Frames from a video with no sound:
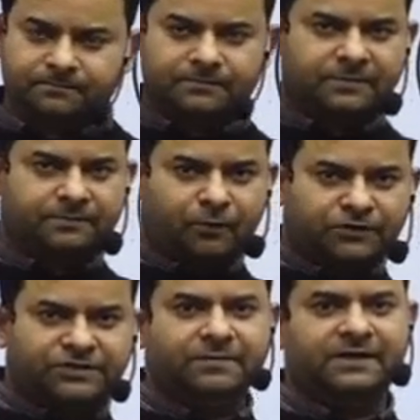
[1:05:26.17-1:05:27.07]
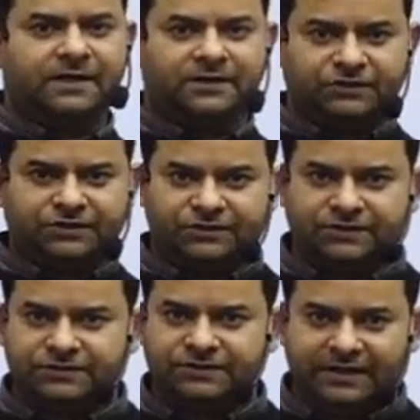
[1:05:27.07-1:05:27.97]
policy making
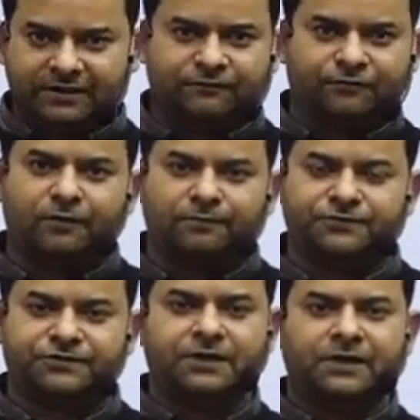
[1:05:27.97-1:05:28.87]
decisions and reforms